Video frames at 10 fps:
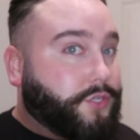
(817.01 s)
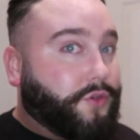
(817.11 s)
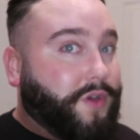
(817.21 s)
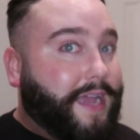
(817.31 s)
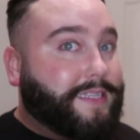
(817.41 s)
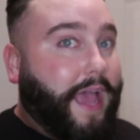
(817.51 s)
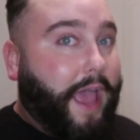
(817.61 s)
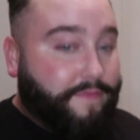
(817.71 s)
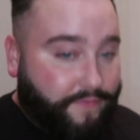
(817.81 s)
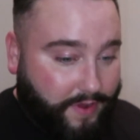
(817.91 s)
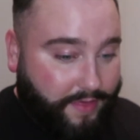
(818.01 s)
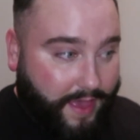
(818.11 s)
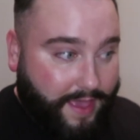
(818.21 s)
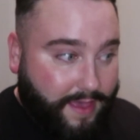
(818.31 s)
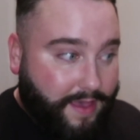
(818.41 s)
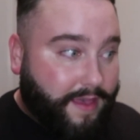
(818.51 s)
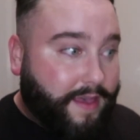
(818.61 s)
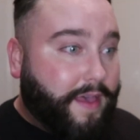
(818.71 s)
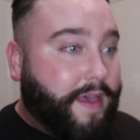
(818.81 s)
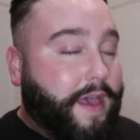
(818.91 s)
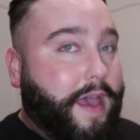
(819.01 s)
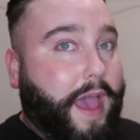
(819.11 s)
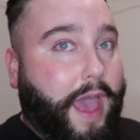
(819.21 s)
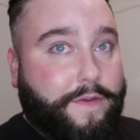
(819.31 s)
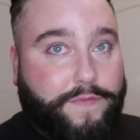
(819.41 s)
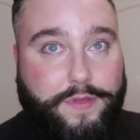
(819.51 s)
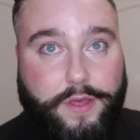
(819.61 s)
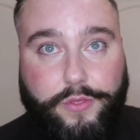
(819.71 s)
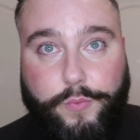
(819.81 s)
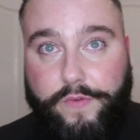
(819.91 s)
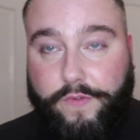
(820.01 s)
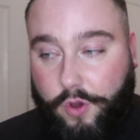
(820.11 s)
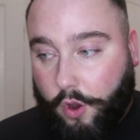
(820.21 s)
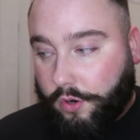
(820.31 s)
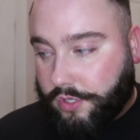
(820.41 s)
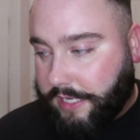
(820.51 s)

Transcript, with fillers: So that is everything. Everything that we've got.